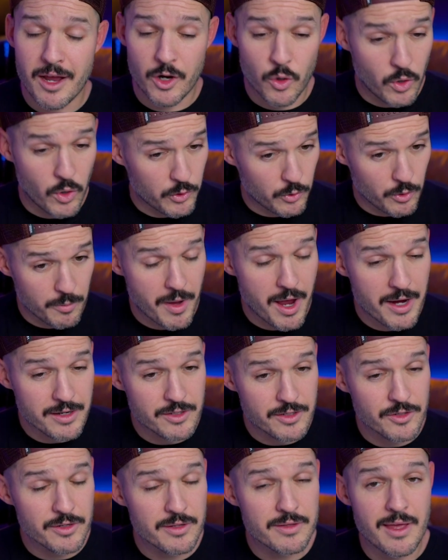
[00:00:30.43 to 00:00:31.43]
a quick
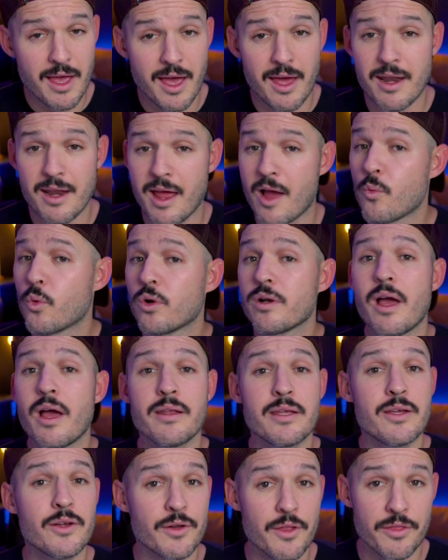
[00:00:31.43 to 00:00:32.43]
reminder that uh, we're not
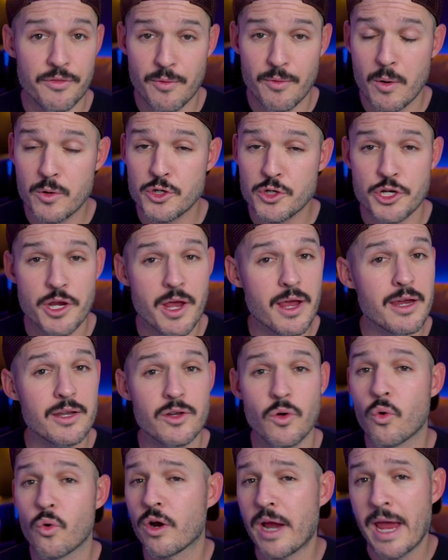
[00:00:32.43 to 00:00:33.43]
here to throw shade
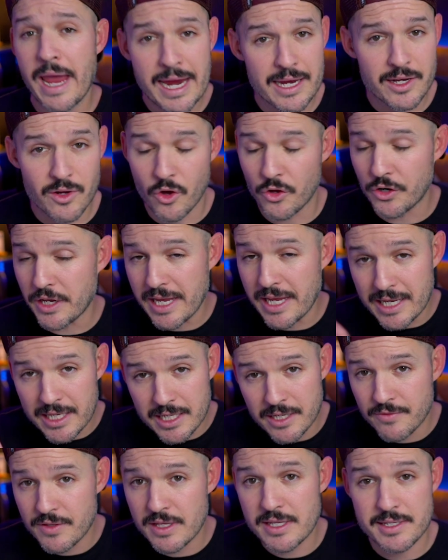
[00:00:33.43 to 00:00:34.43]
or hate on
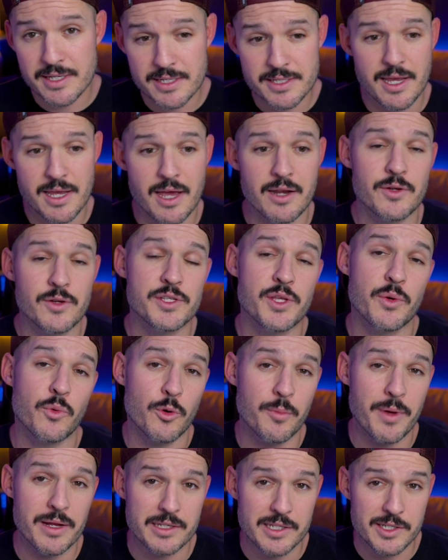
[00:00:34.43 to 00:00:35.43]
any of these designers that we're
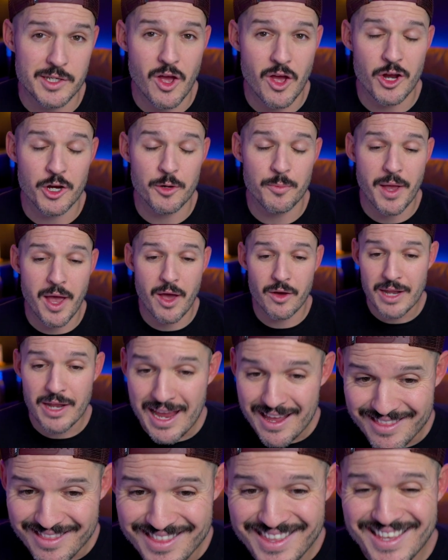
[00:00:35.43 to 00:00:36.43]
about to talk about.
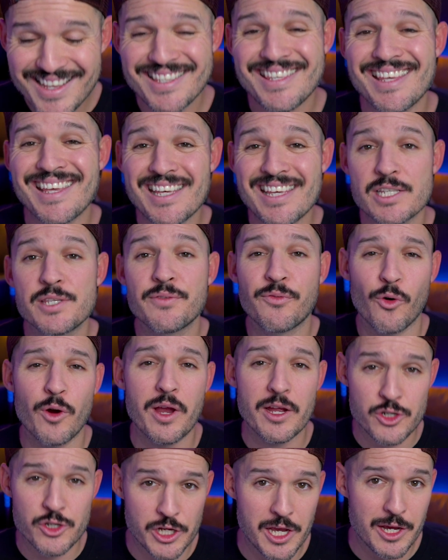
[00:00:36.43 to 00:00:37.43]
This is for
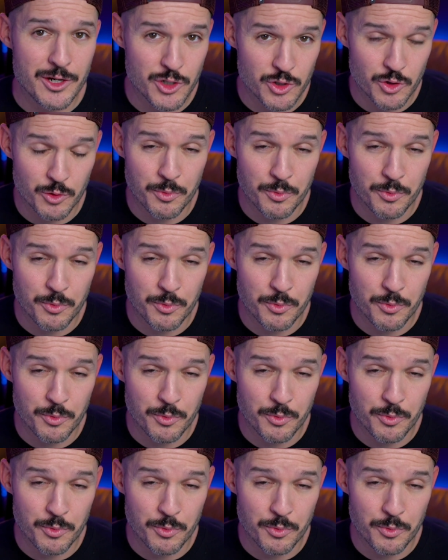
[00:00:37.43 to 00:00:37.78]
educational